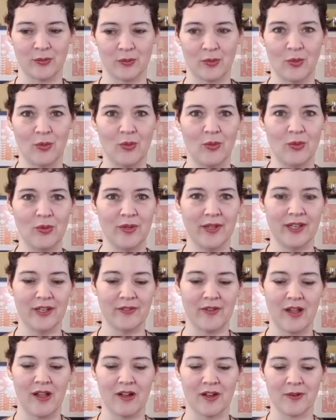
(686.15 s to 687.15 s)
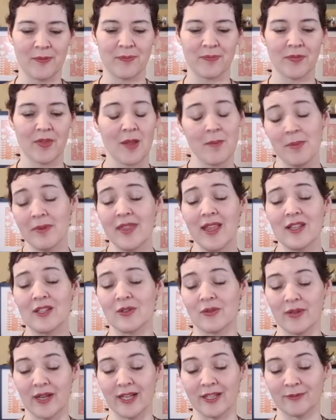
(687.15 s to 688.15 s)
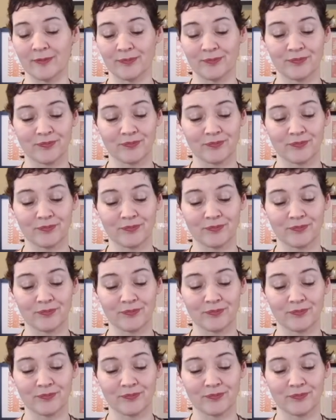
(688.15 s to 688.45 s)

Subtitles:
rolling around. But that's okay.